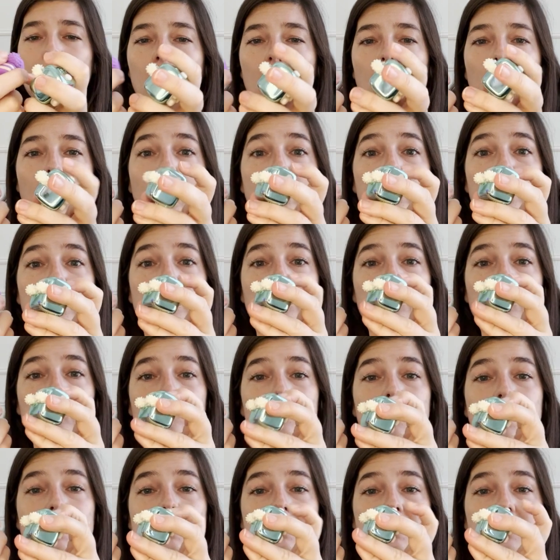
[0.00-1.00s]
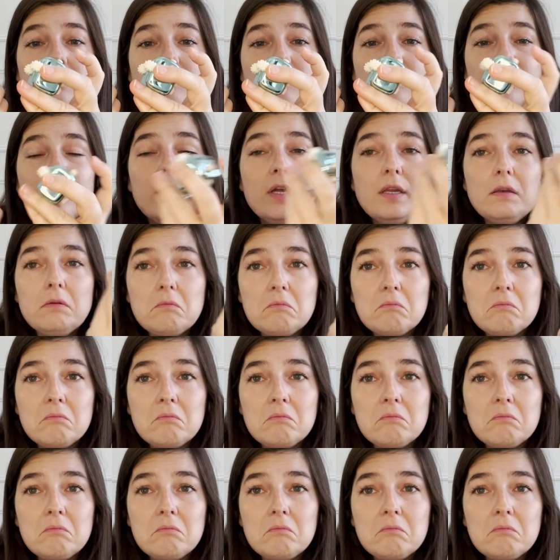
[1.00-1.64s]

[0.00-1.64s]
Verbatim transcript: are a little bit different?